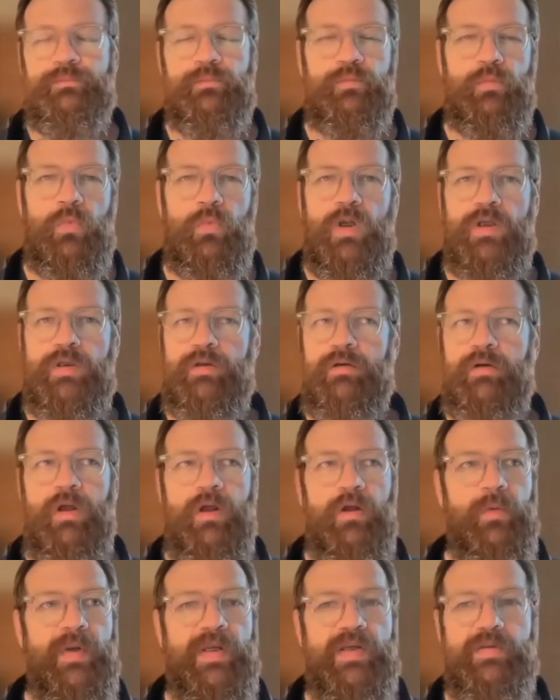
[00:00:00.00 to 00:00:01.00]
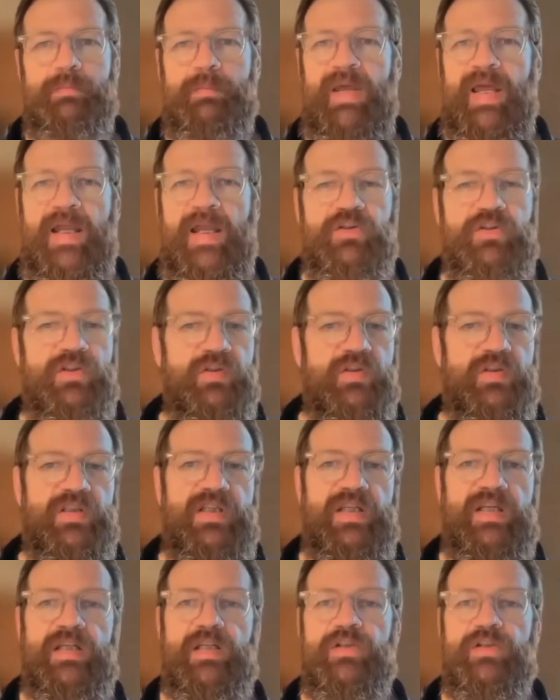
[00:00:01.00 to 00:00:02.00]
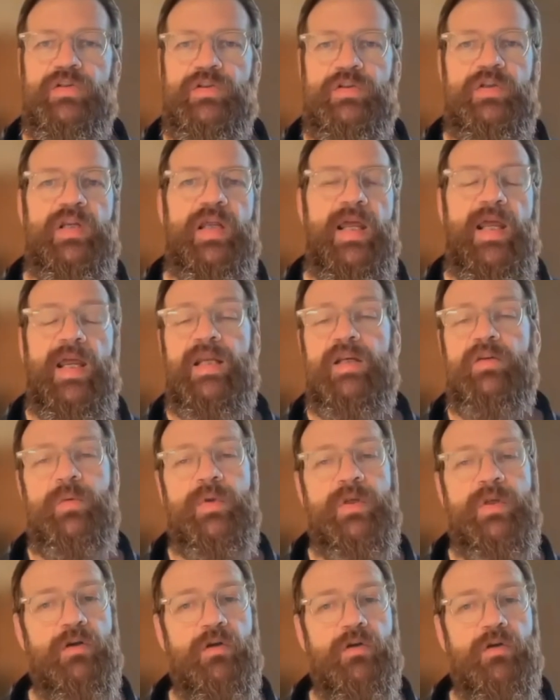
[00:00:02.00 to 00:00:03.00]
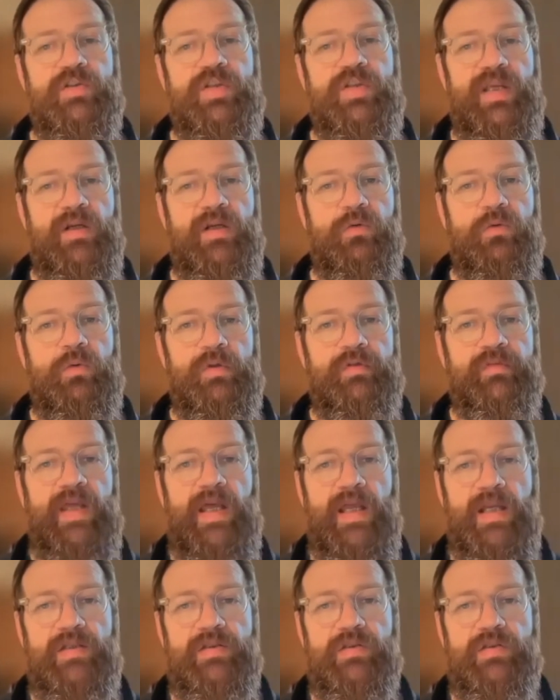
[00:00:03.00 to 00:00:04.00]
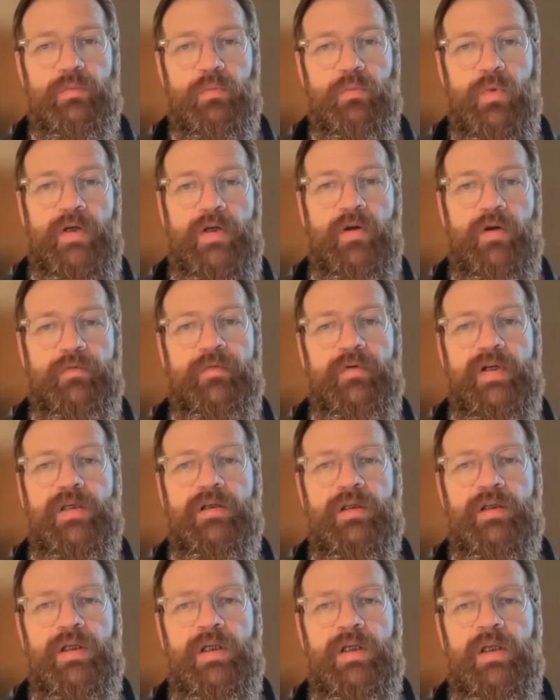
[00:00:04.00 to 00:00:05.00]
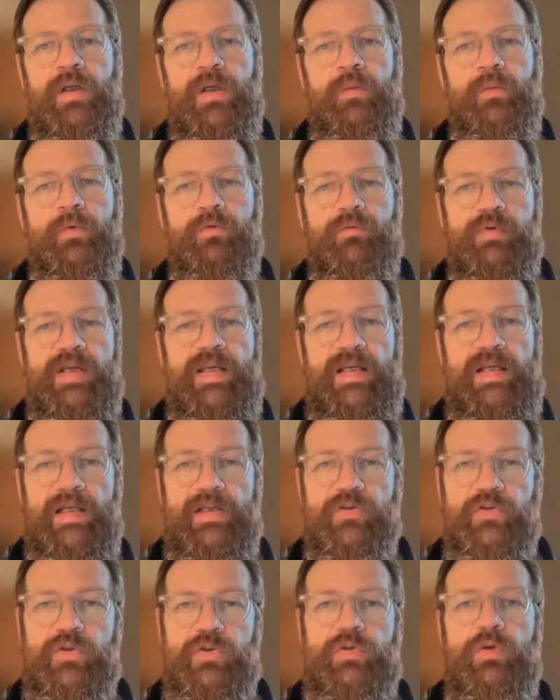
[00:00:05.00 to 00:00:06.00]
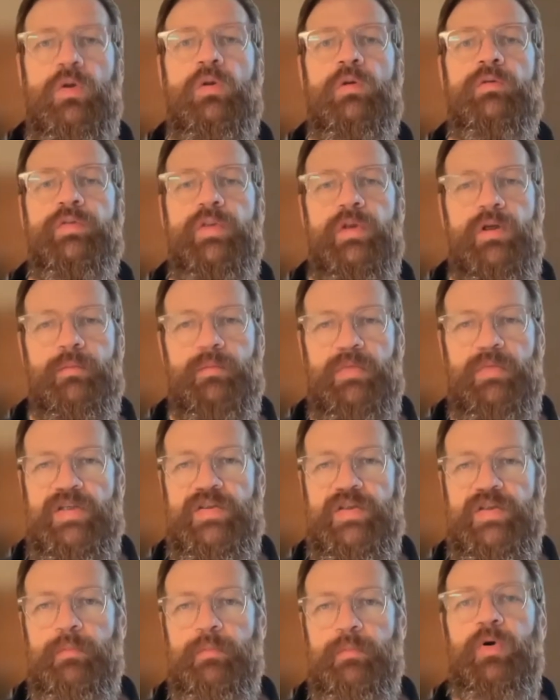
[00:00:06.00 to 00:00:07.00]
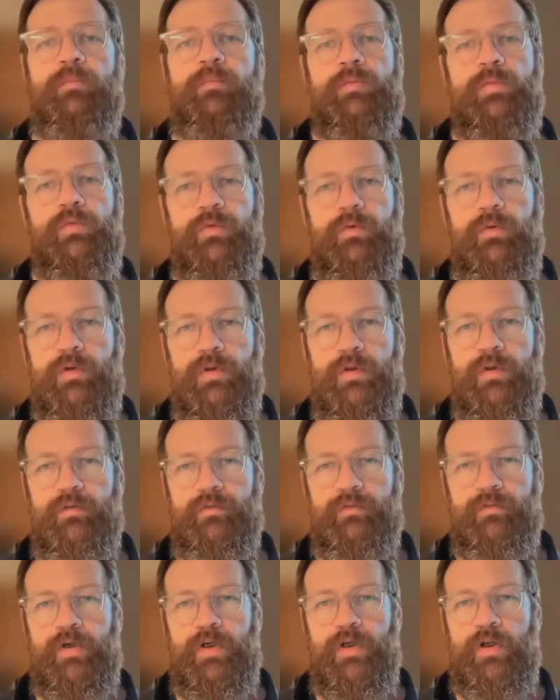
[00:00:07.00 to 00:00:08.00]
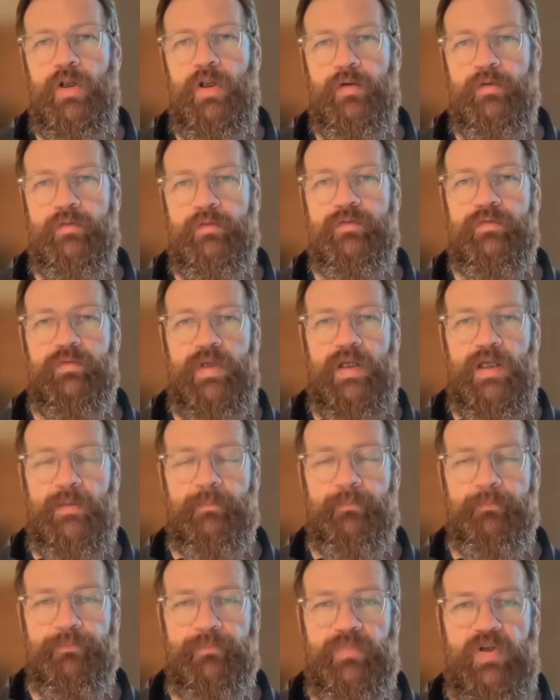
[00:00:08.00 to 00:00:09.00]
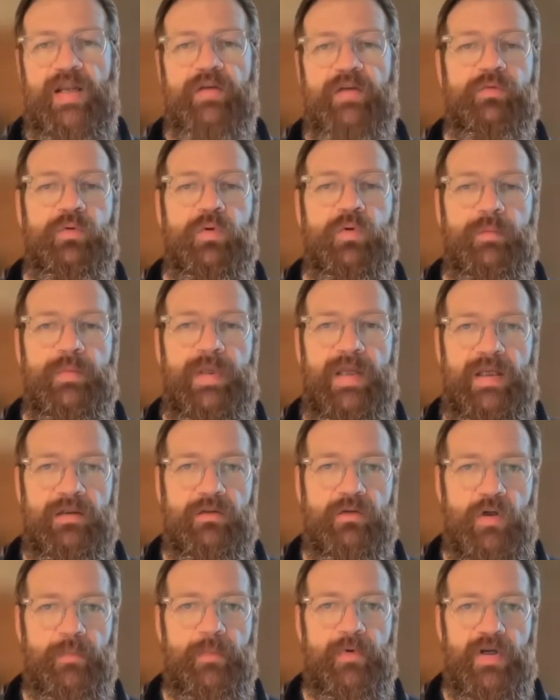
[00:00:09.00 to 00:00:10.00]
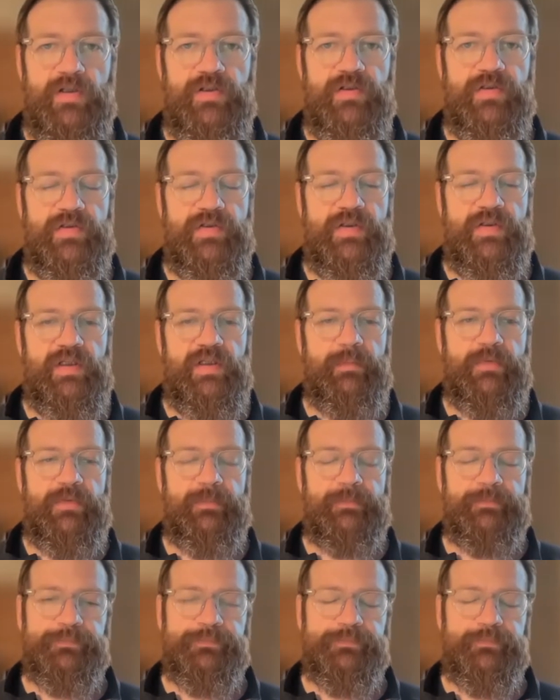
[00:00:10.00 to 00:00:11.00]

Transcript: what O S patch is needed today. And if we can contain all of that into one offering, we really solve the complexity problem for, for a lot of um, platform and operations teams.